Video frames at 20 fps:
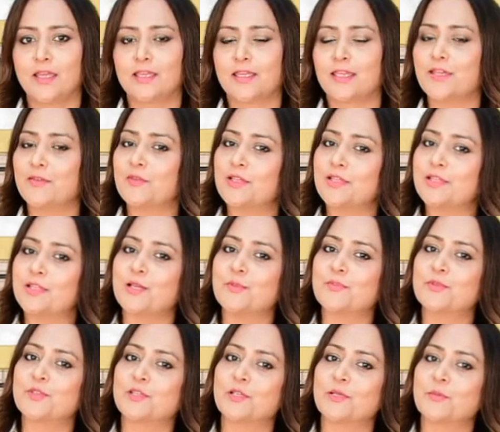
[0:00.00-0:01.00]
Give it a
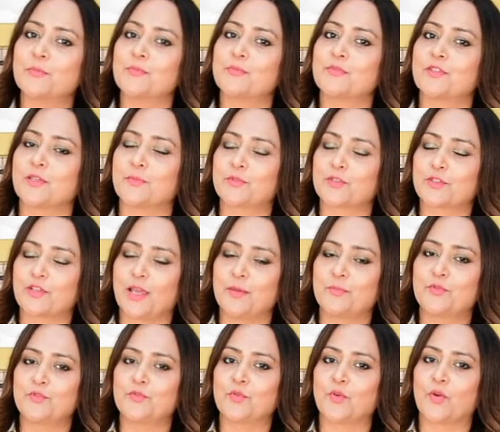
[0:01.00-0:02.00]
thumbs up, subscribe
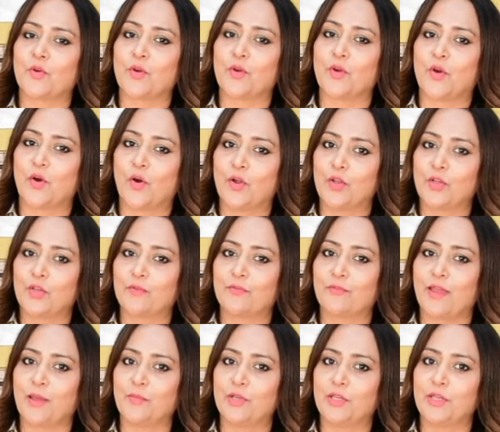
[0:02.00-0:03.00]
to all your
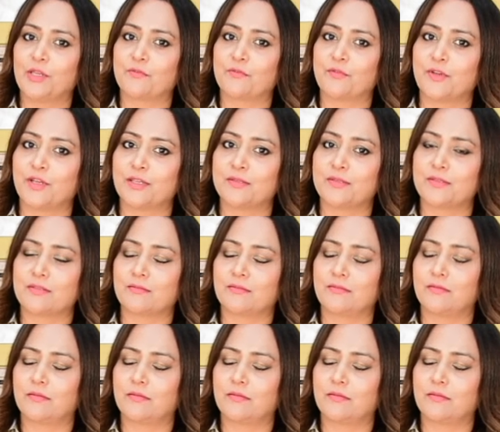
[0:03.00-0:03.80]
family and friends.